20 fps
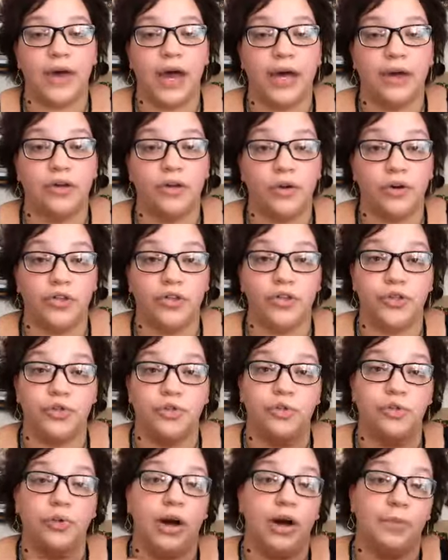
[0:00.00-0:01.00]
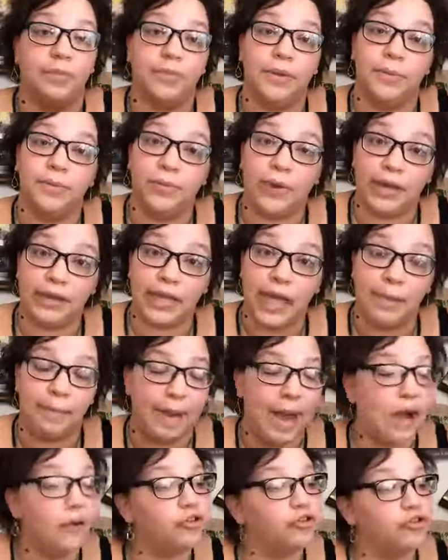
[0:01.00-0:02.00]
that in order to help them break that
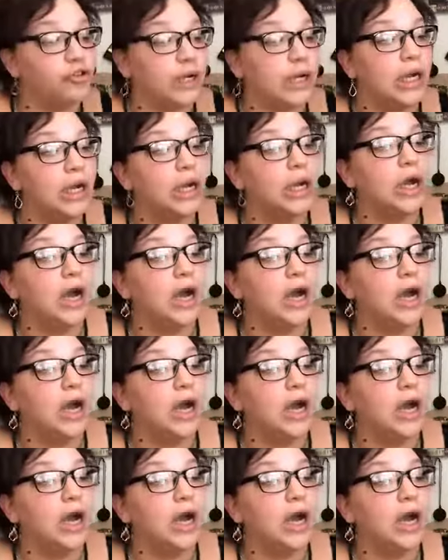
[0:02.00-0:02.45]
boundary.